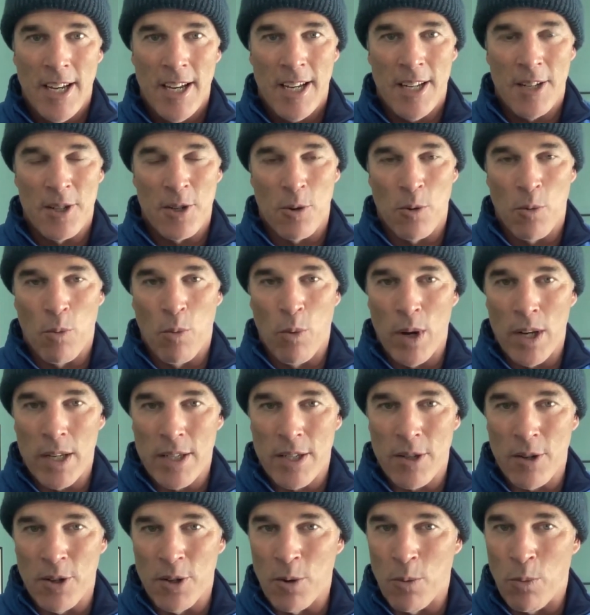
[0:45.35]
It's on
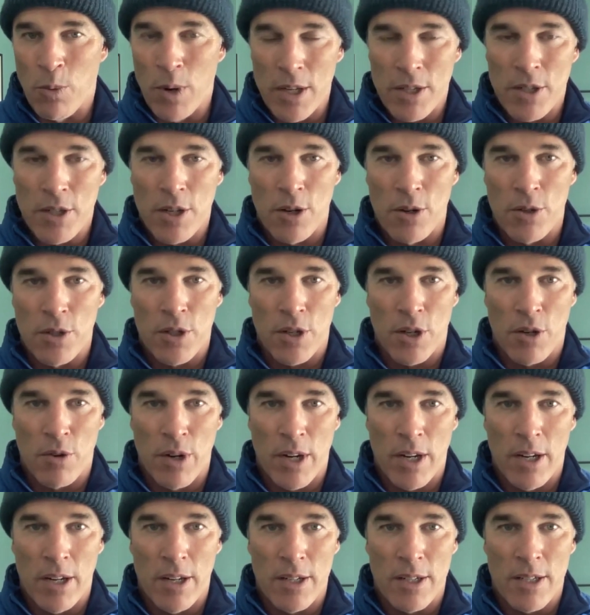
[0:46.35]
the west coast of
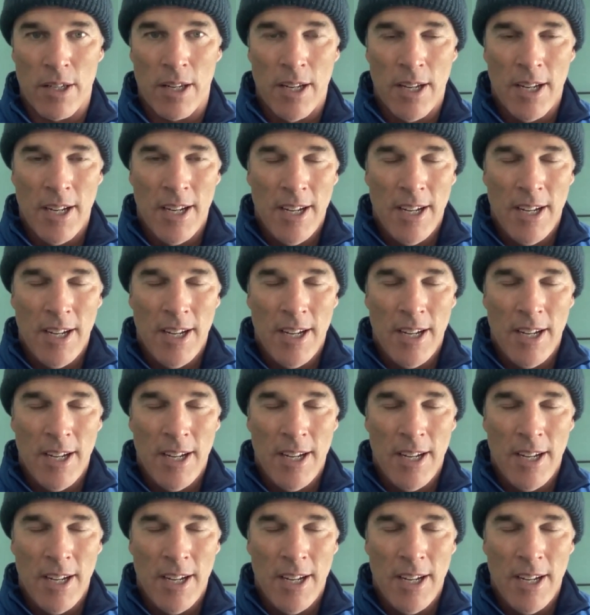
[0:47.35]
Greenland.